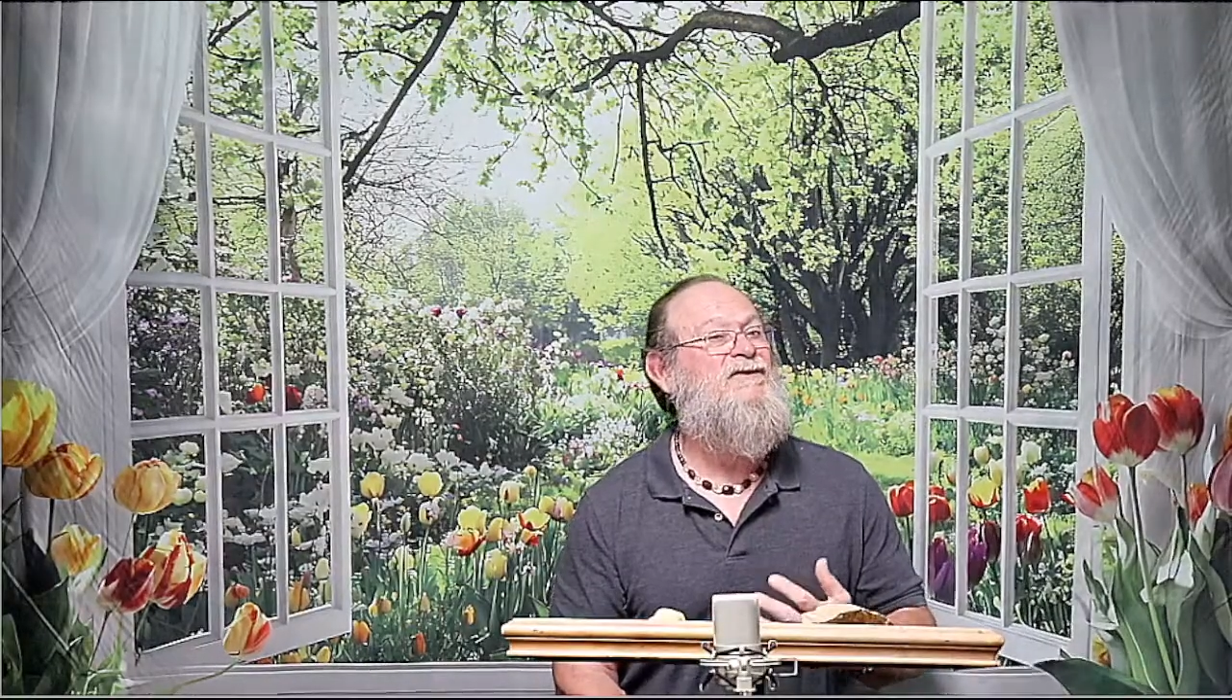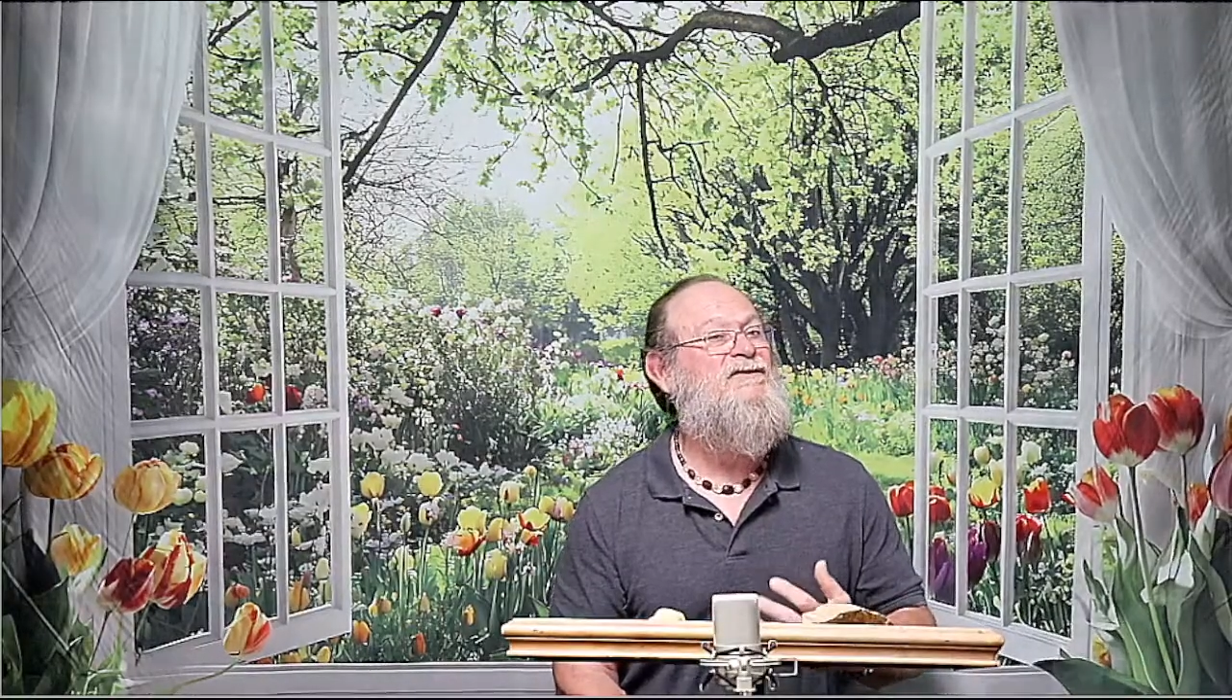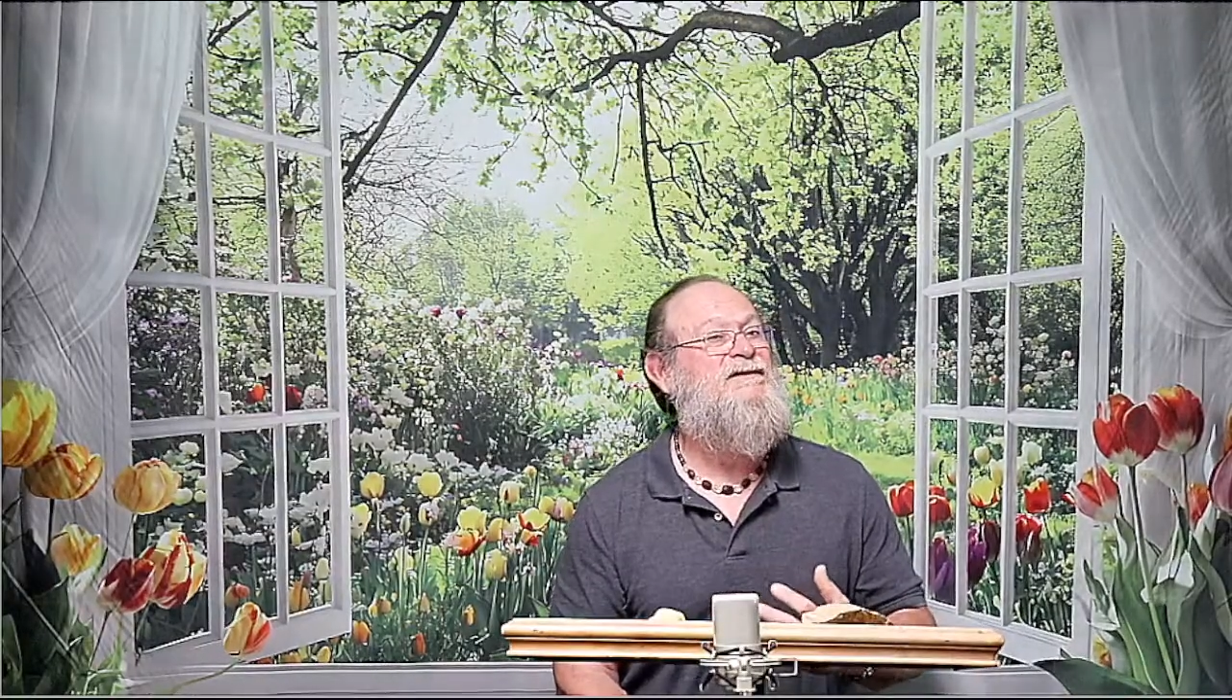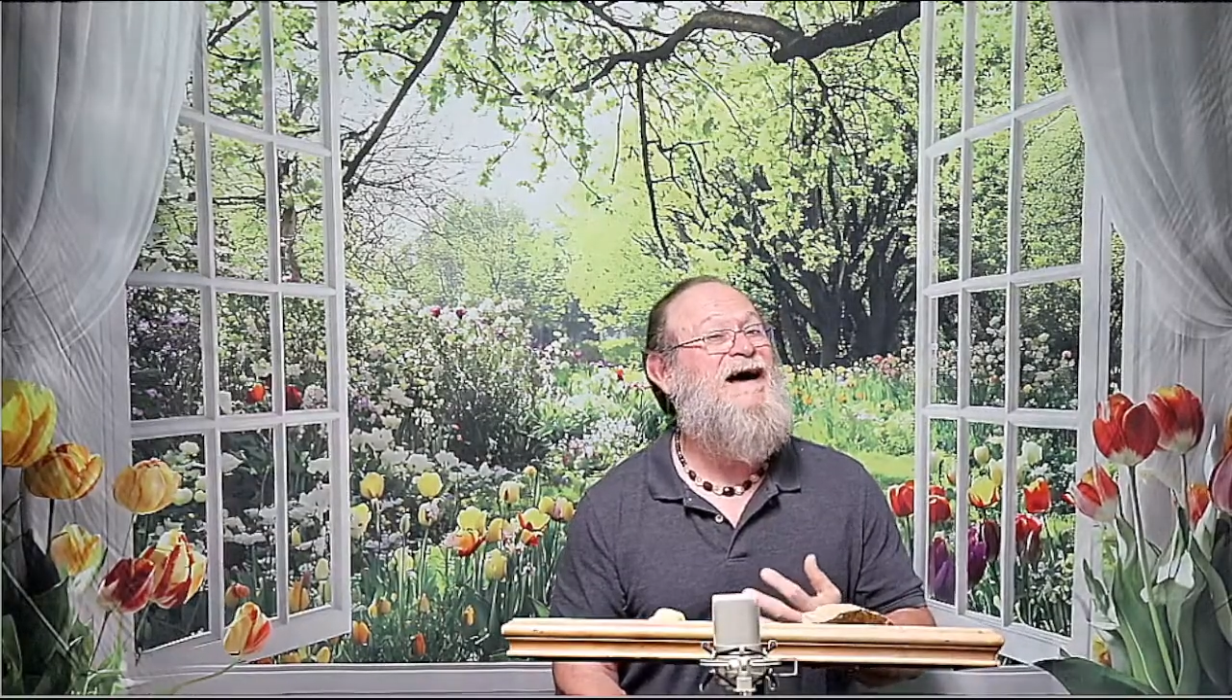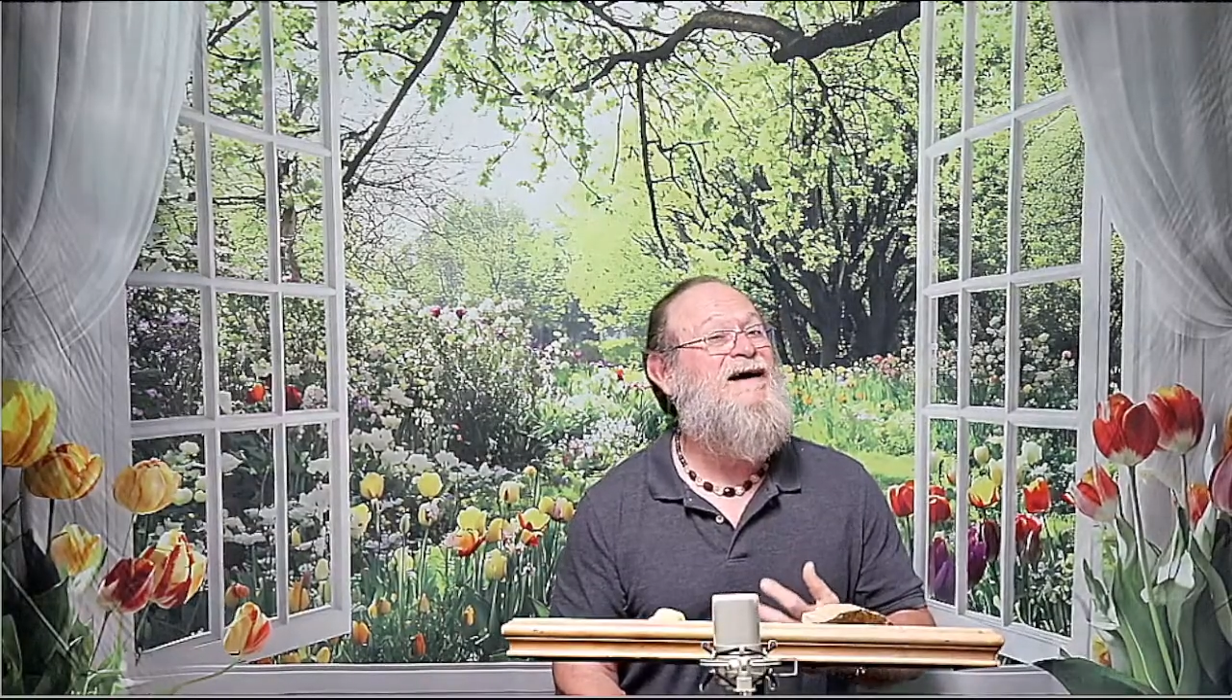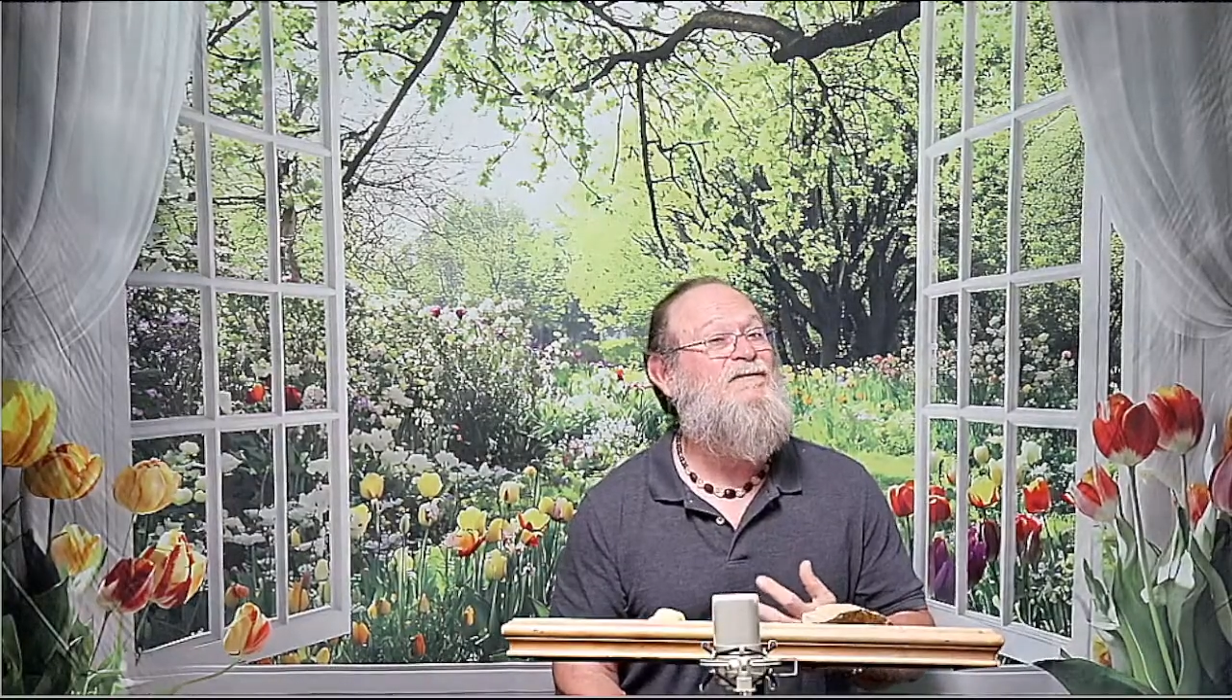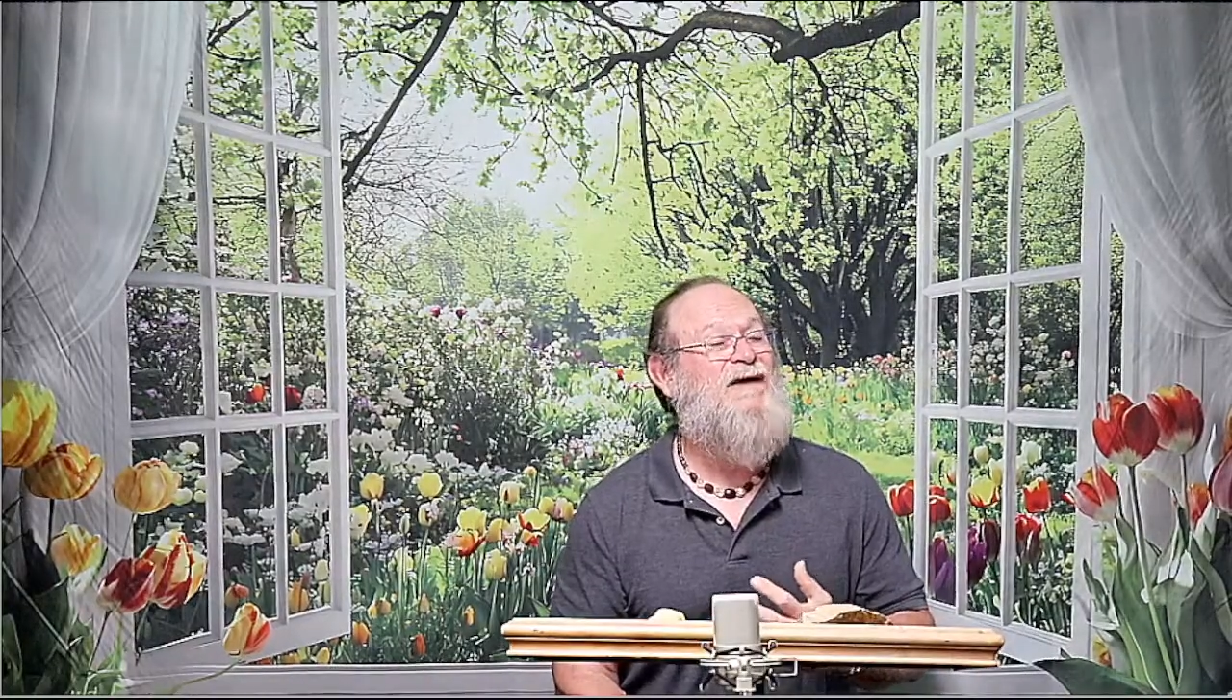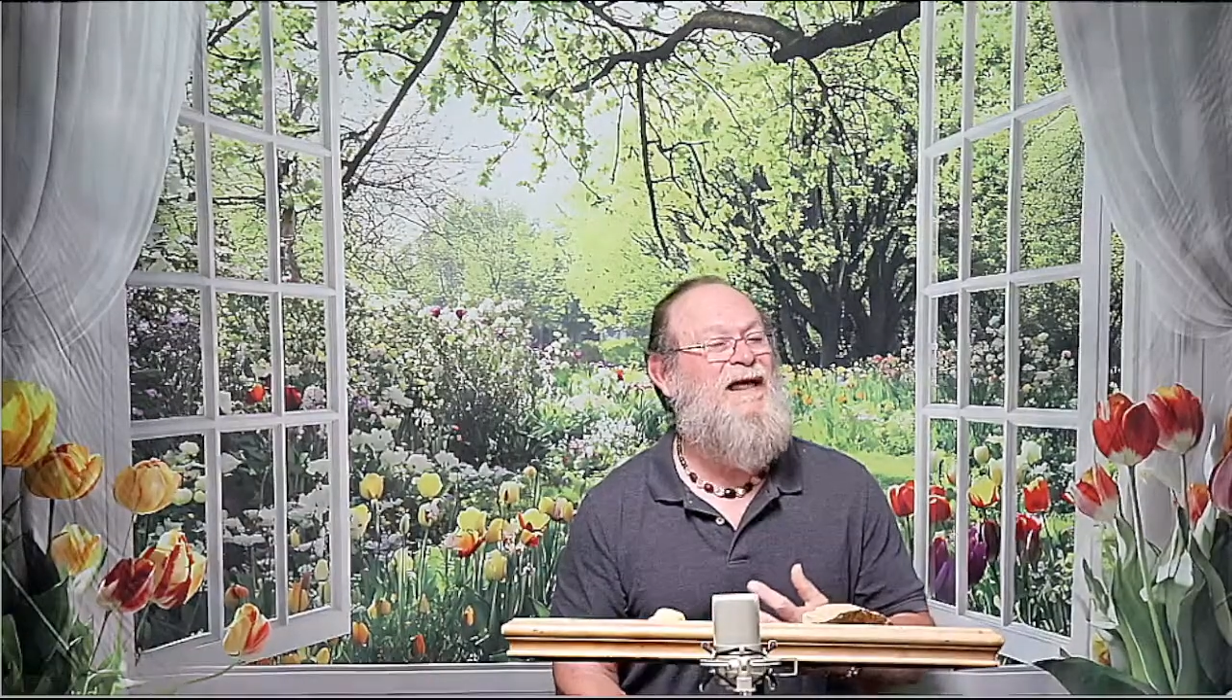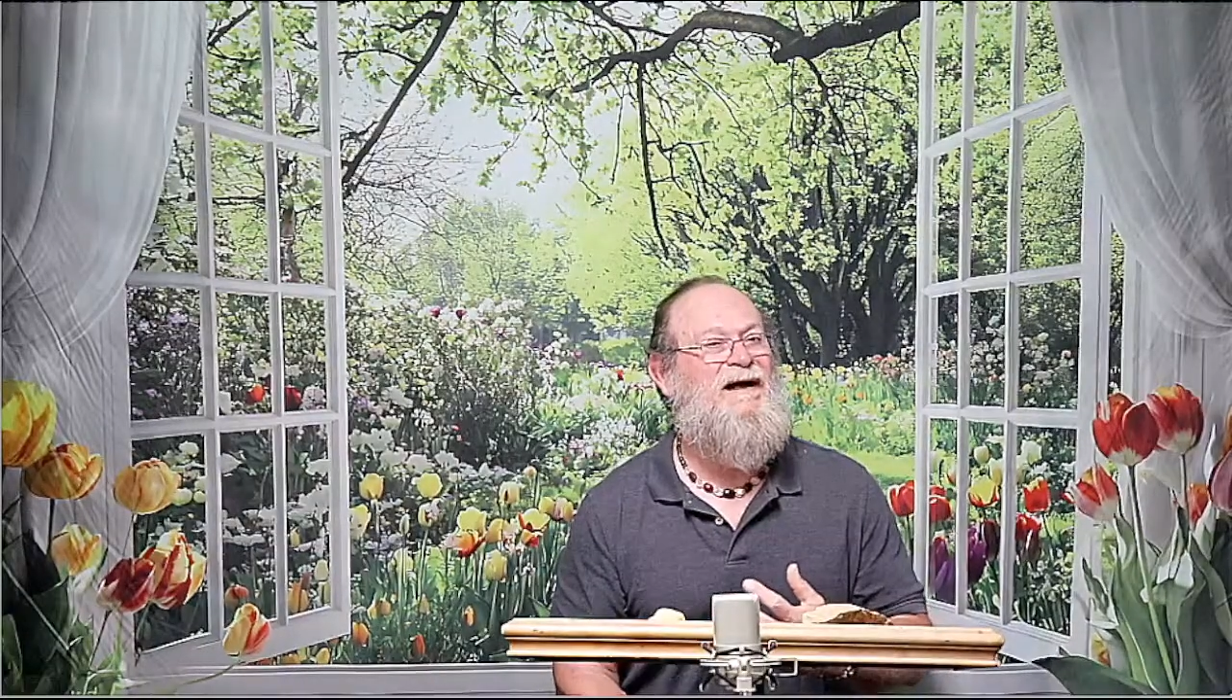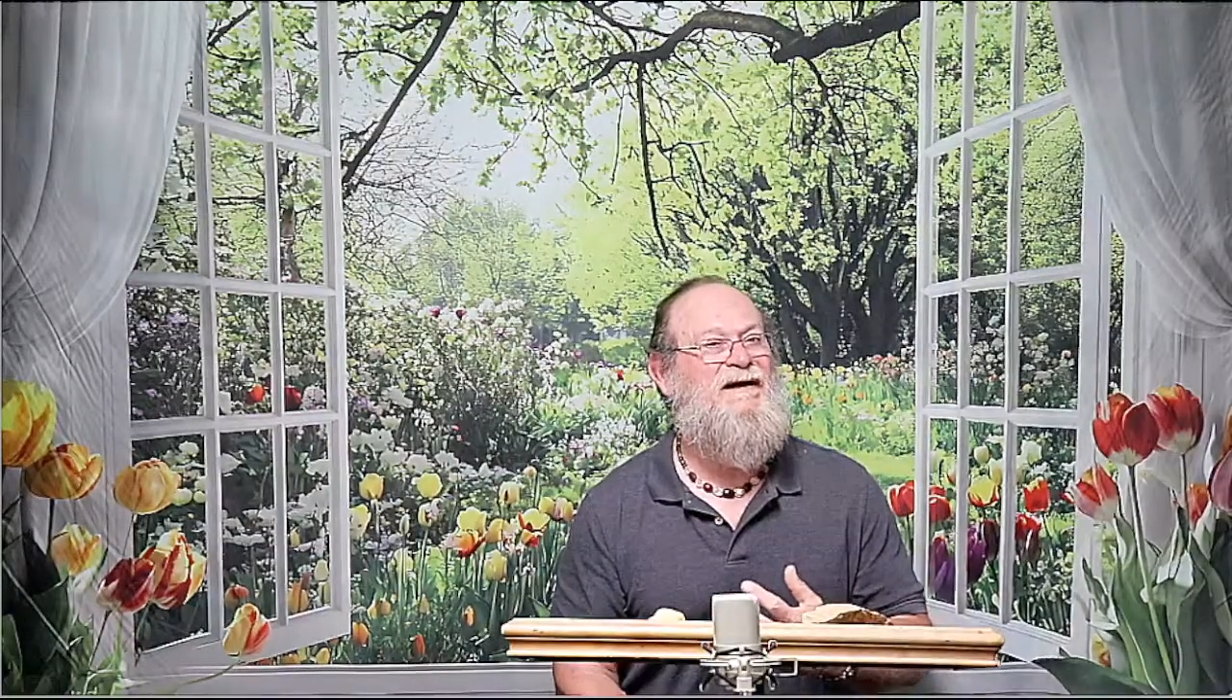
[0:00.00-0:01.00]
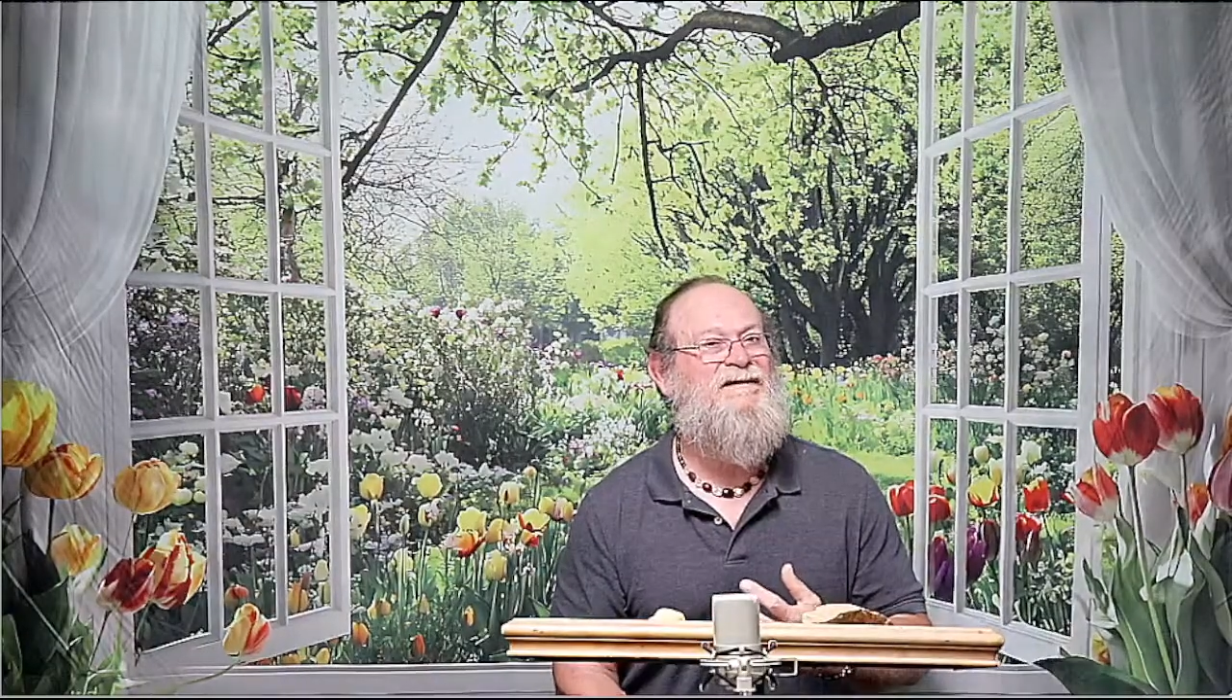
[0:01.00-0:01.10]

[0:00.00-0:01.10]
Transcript: timeline